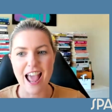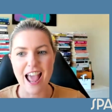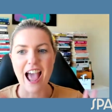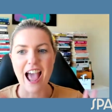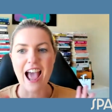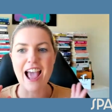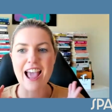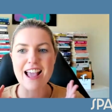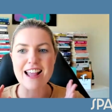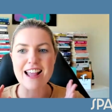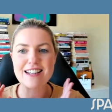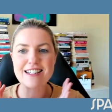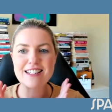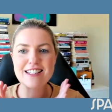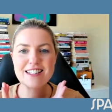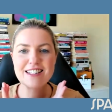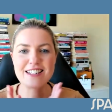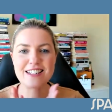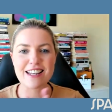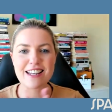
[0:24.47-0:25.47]
And
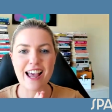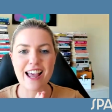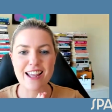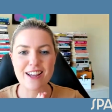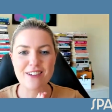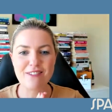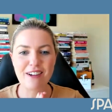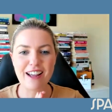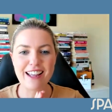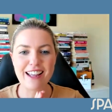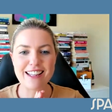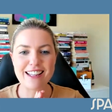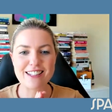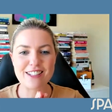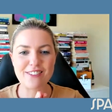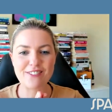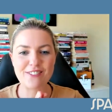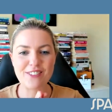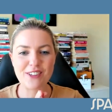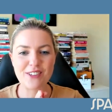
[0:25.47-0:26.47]
today we're
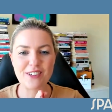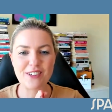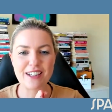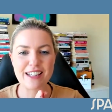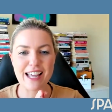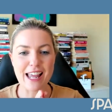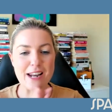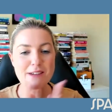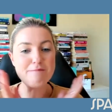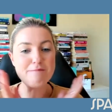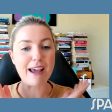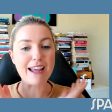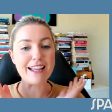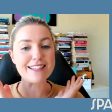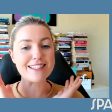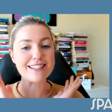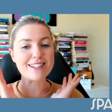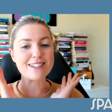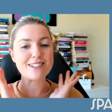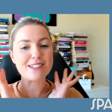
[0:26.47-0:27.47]
interviewing an
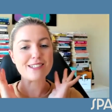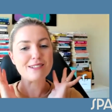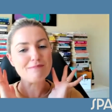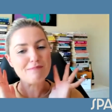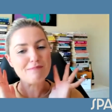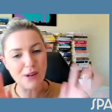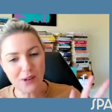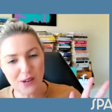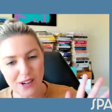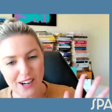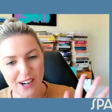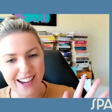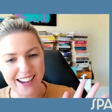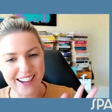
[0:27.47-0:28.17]
amazing supporter